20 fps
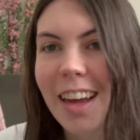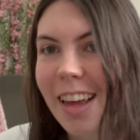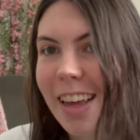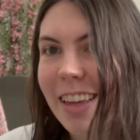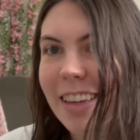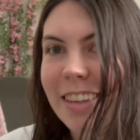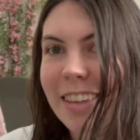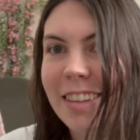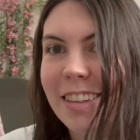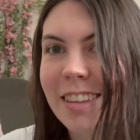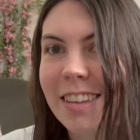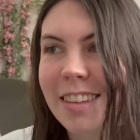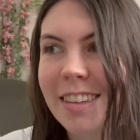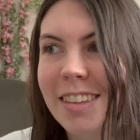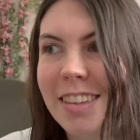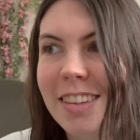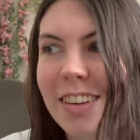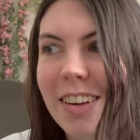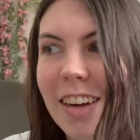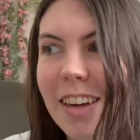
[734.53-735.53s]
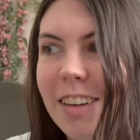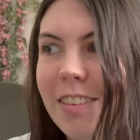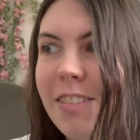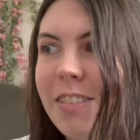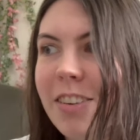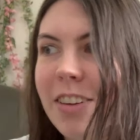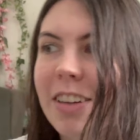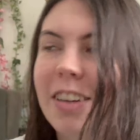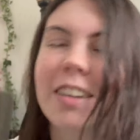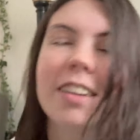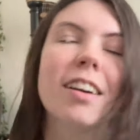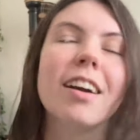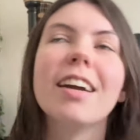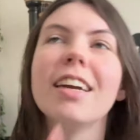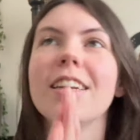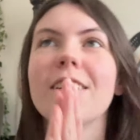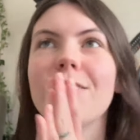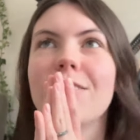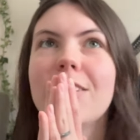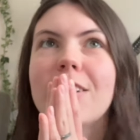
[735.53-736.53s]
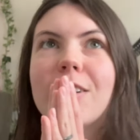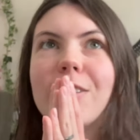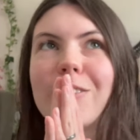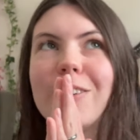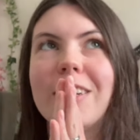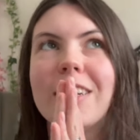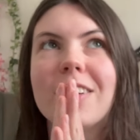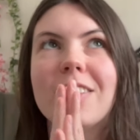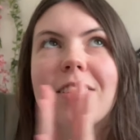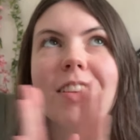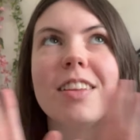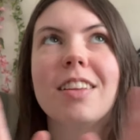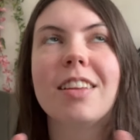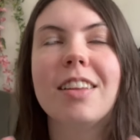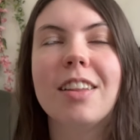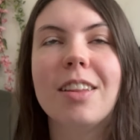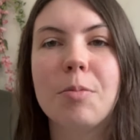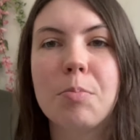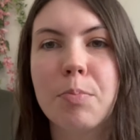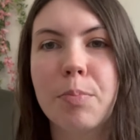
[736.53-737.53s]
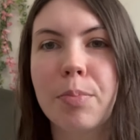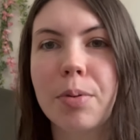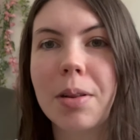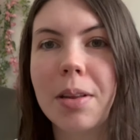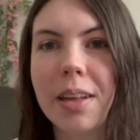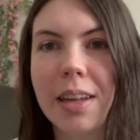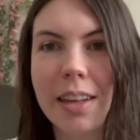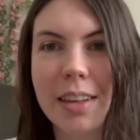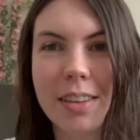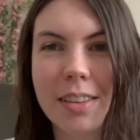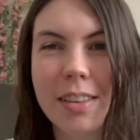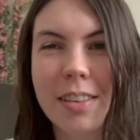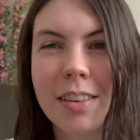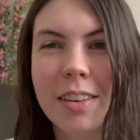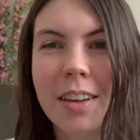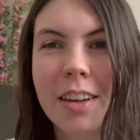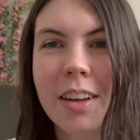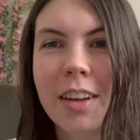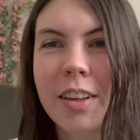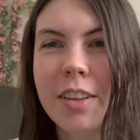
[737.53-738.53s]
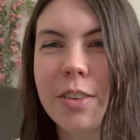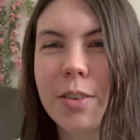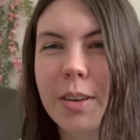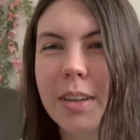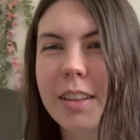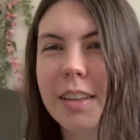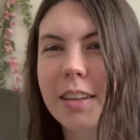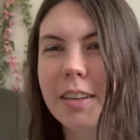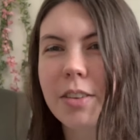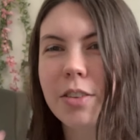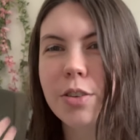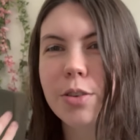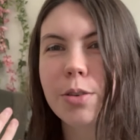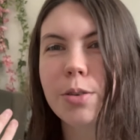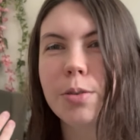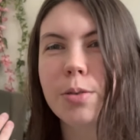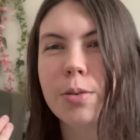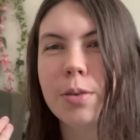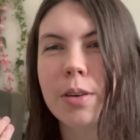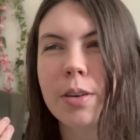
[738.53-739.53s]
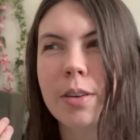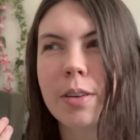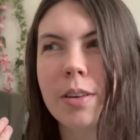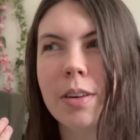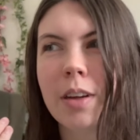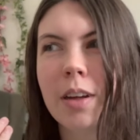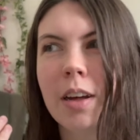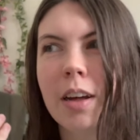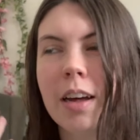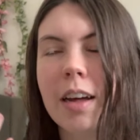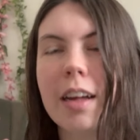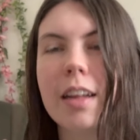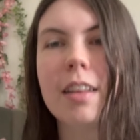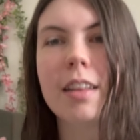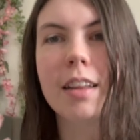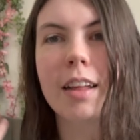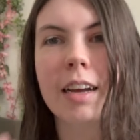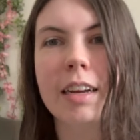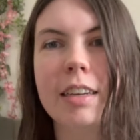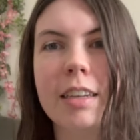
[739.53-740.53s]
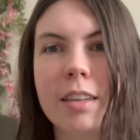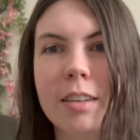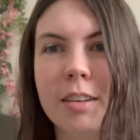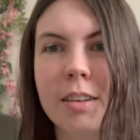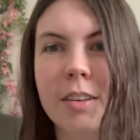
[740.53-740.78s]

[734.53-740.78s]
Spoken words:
And I've kind of narrowed down the plan, so I think I'll do a lining